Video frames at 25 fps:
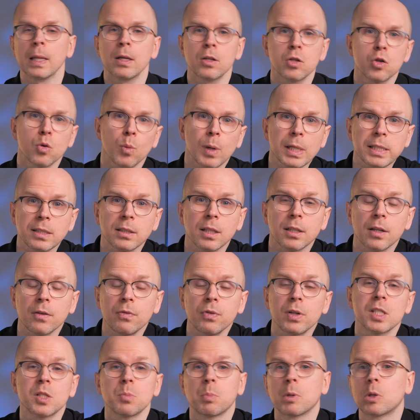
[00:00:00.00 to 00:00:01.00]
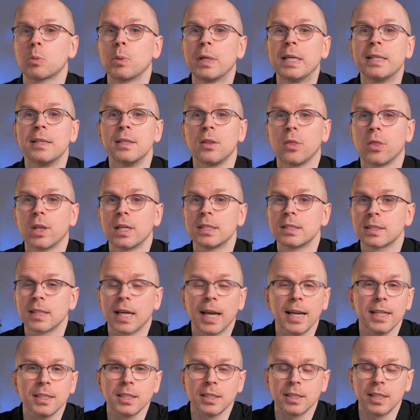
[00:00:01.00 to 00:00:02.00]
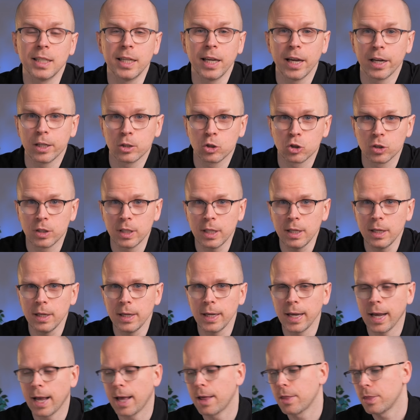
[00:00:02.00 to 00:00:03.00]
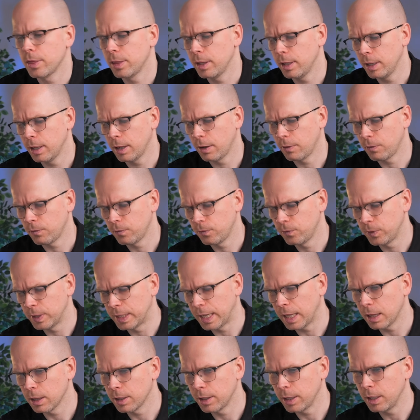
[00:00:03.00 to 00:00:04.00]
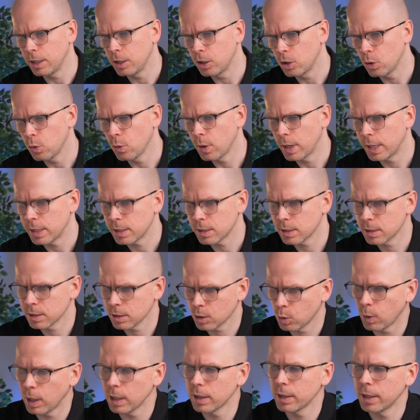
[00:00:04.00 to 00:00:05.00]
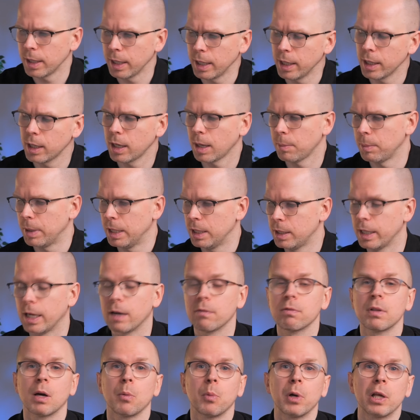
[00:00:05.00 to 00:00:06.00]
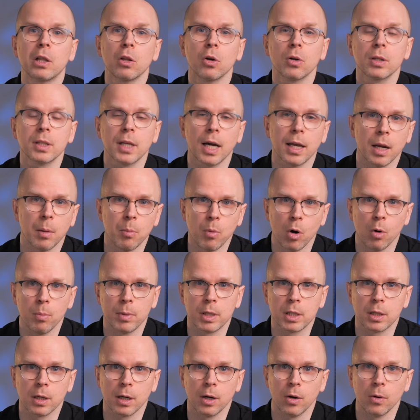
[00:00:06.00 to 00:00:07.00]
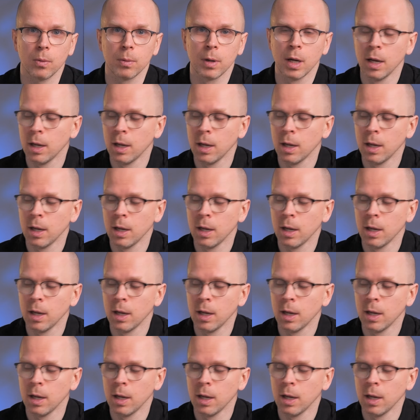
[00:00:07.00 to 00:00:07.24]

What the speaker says: So what's the difference between this SCHD and the Fidelity US Quality Income ETF that we looked at a moment ago?